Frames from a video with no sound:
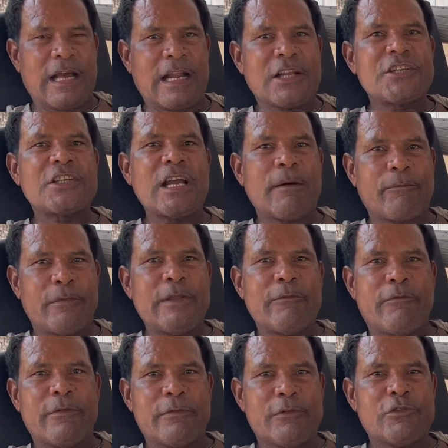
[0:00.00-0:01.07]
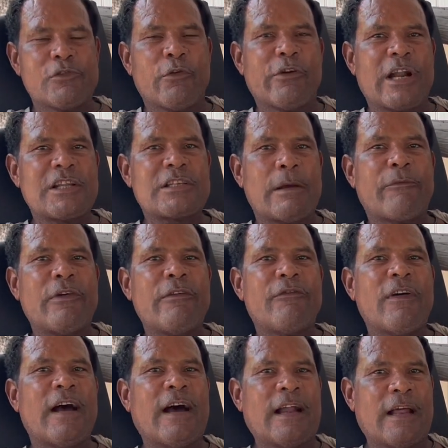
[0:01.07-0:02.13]
had a shop. He used to run a shop with his
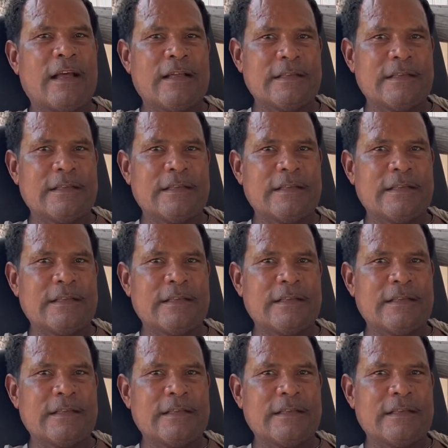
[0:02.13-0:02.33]
father.